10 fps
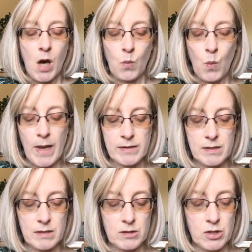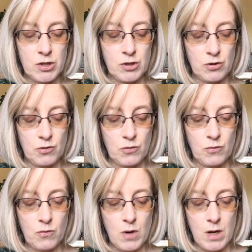went
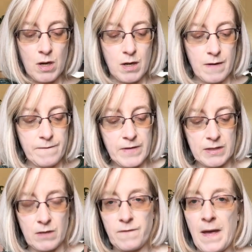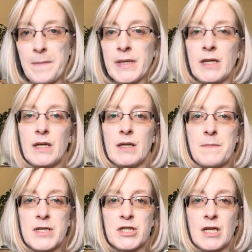to visit family
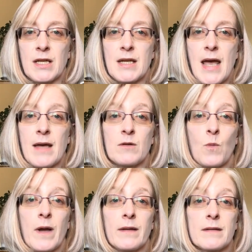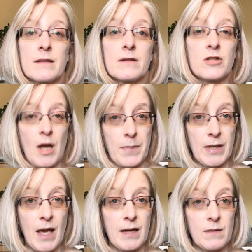in Michigan and went
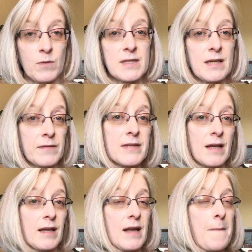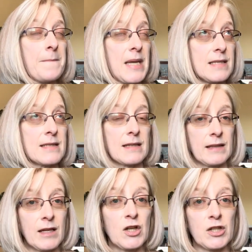shopping at what sounds like an
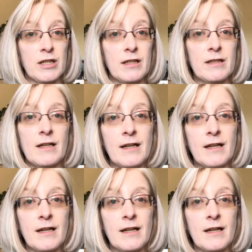amazingly good